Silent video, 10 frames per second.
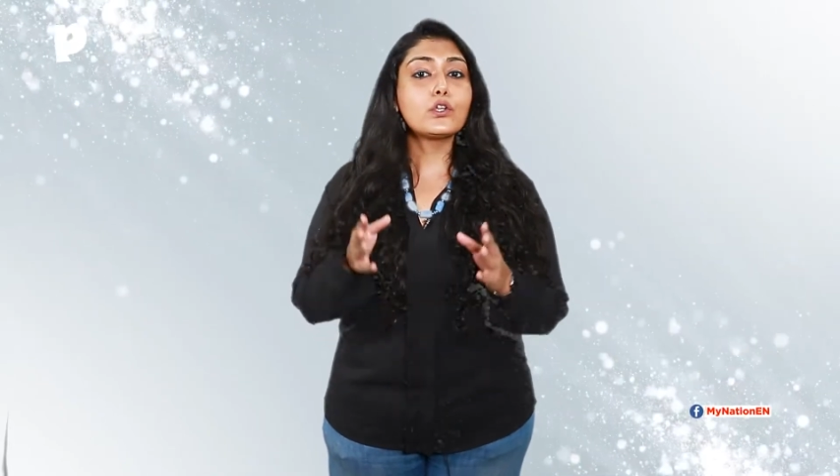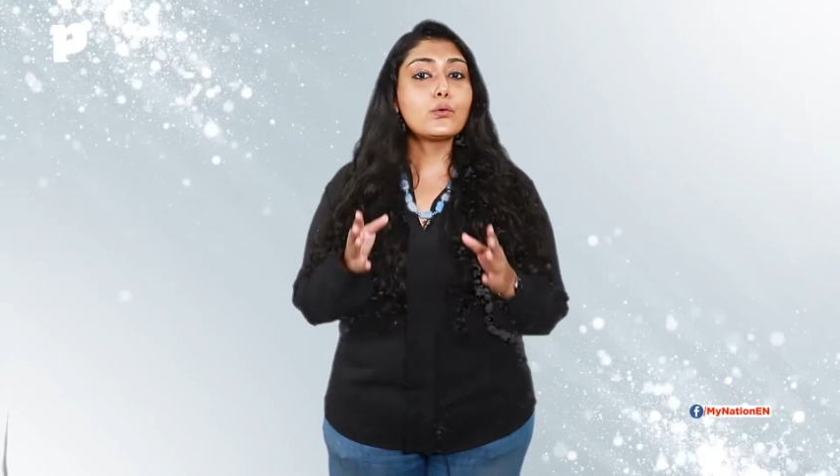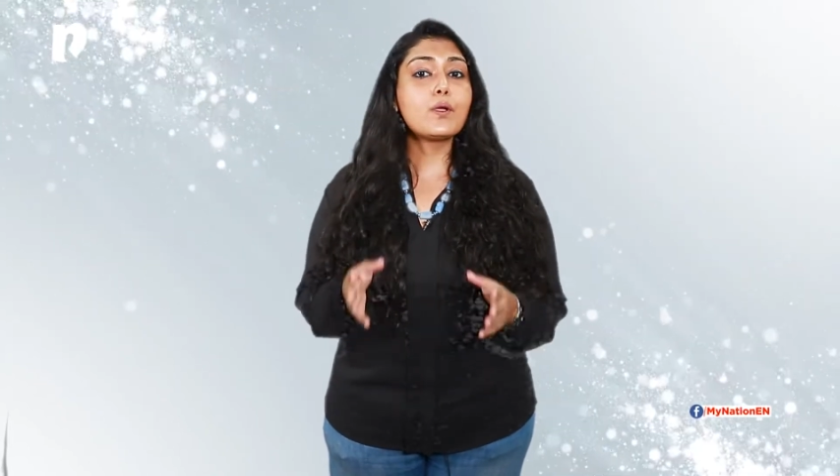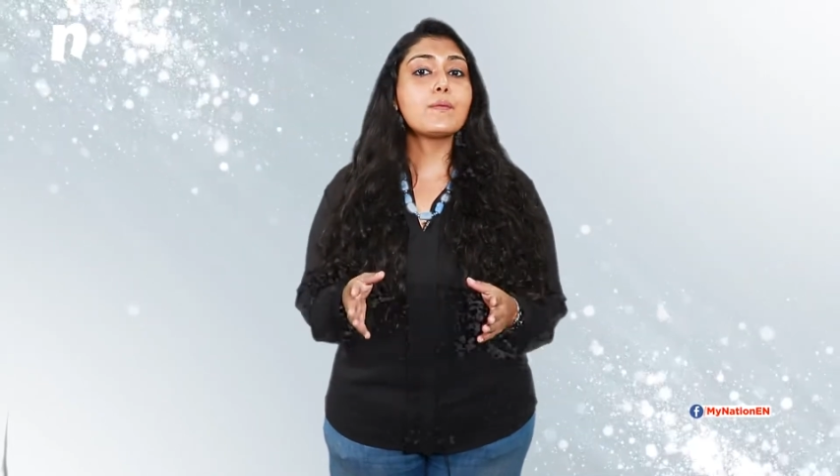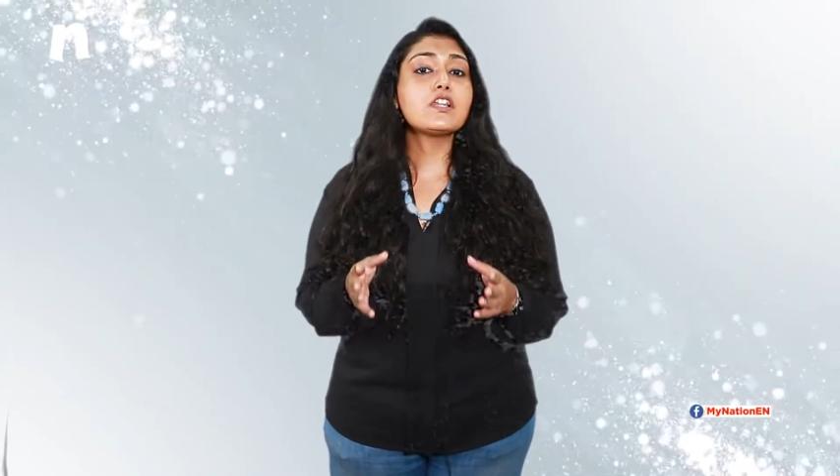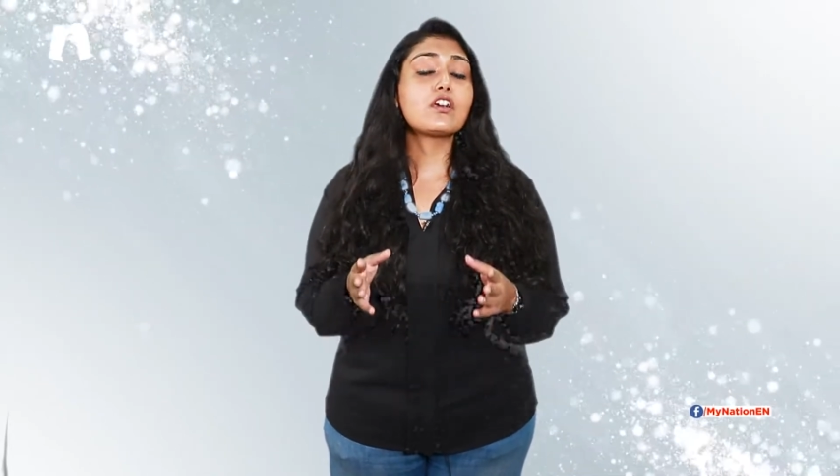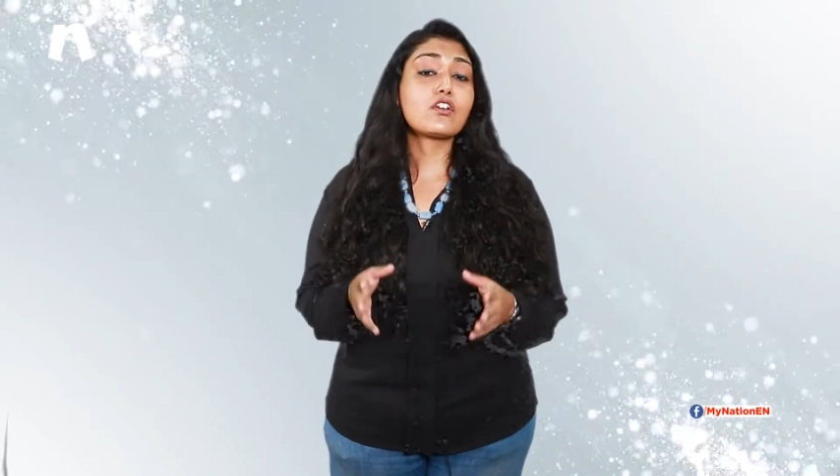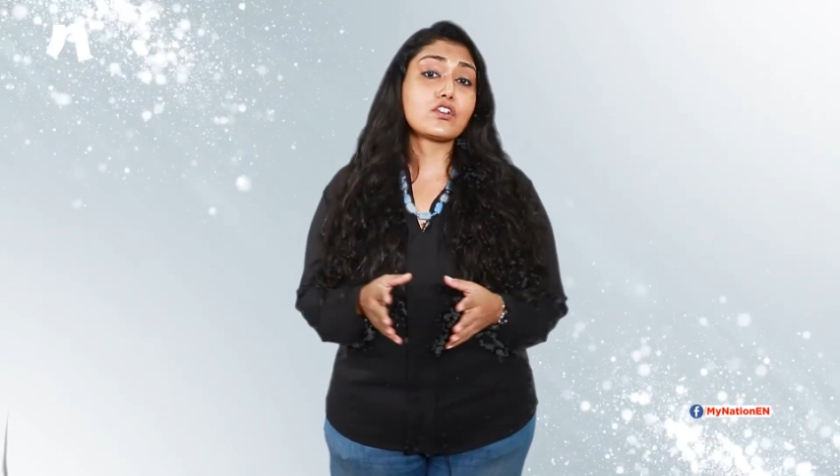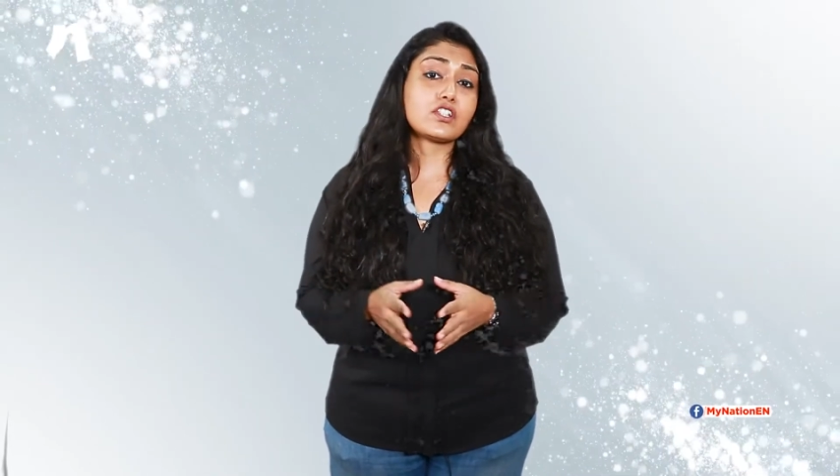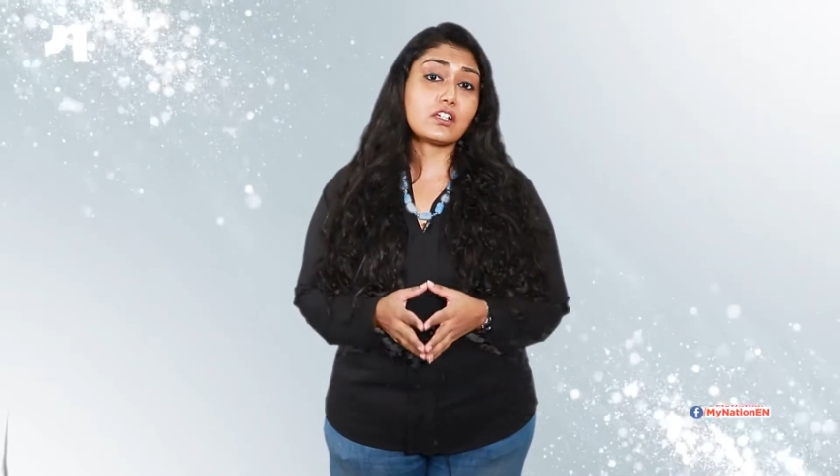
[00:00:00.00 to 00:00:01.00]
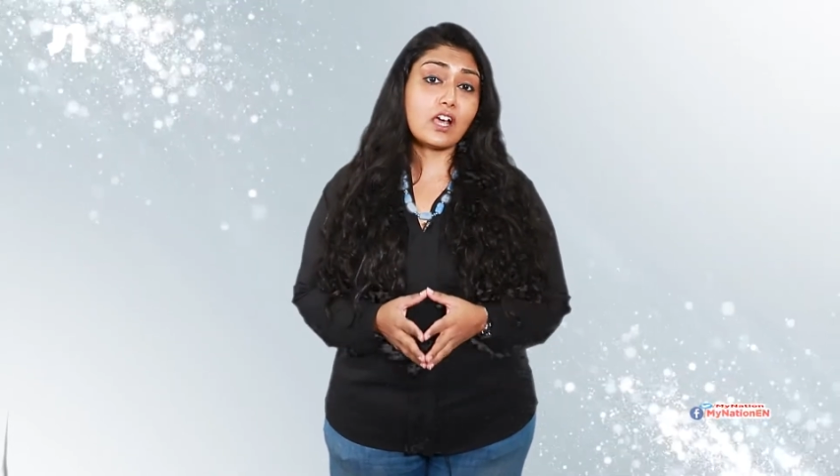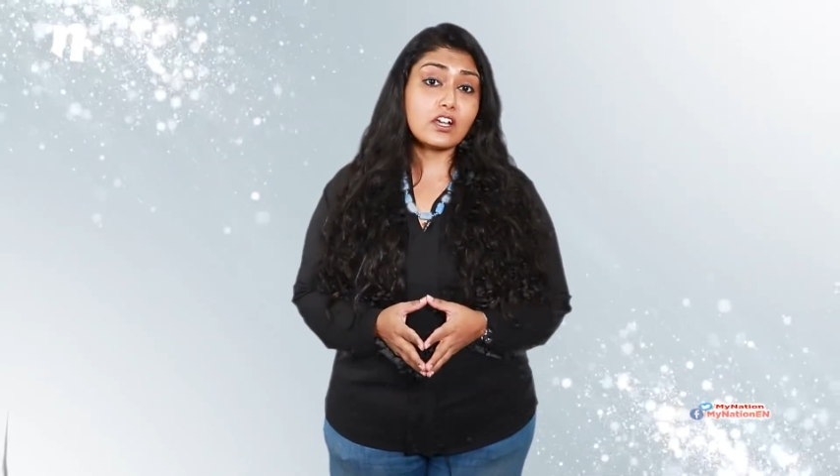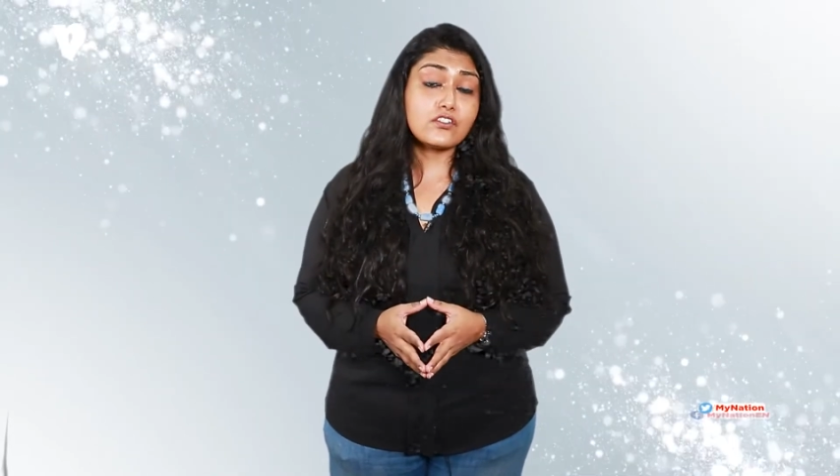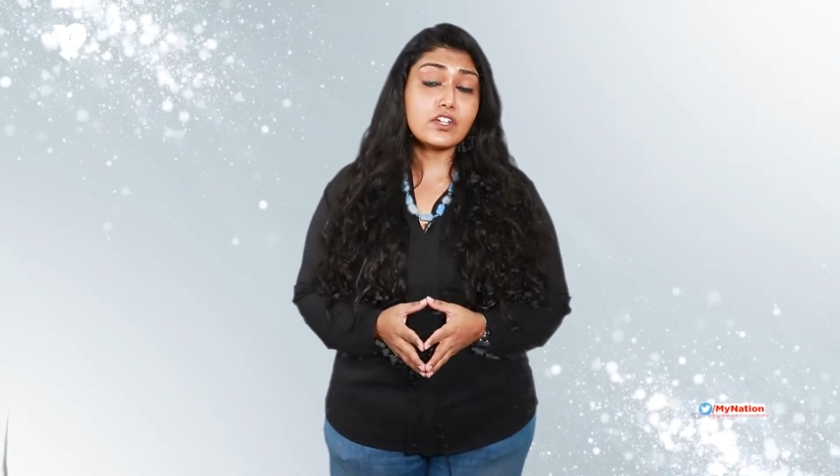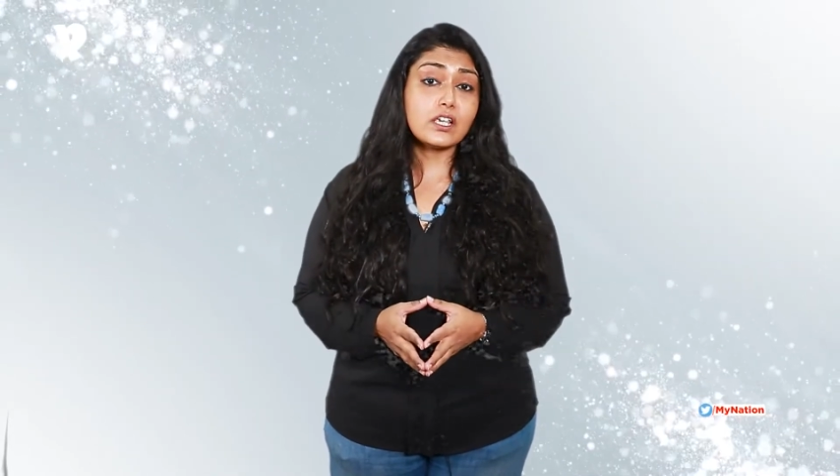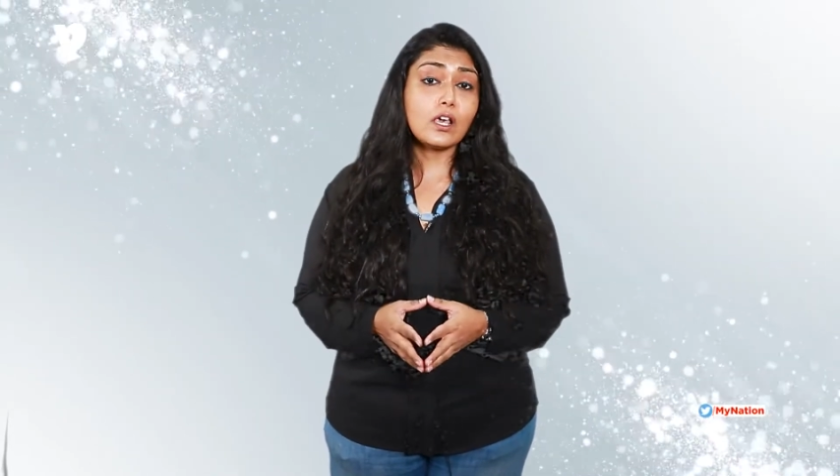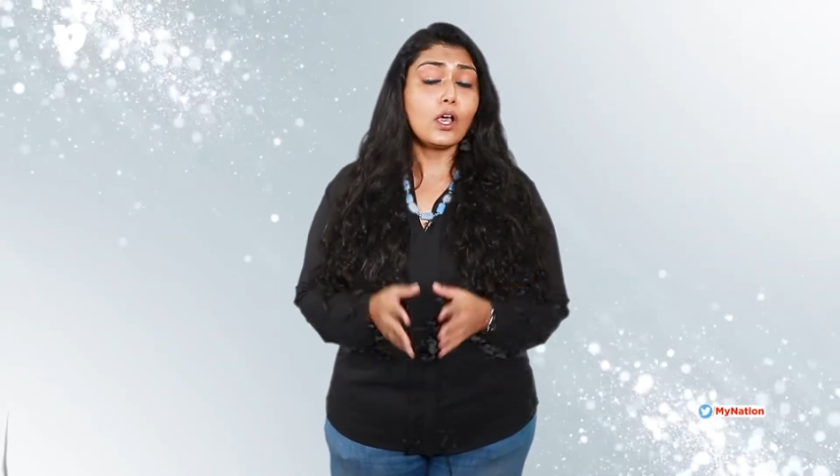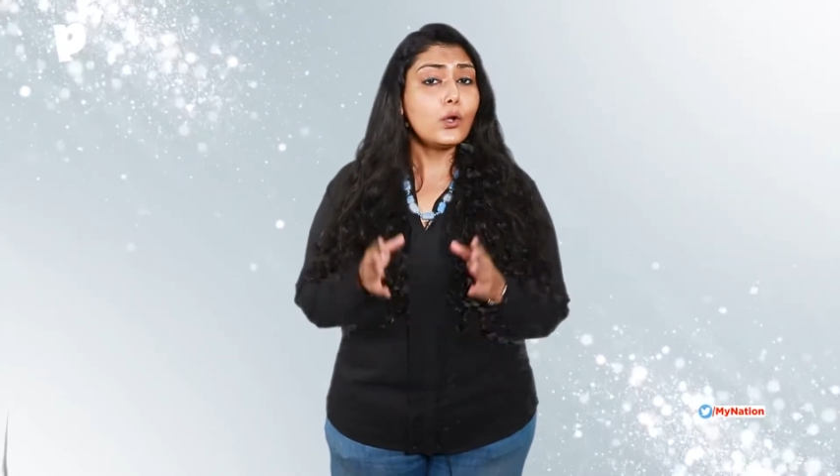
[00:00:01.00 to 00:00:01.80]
to women across the country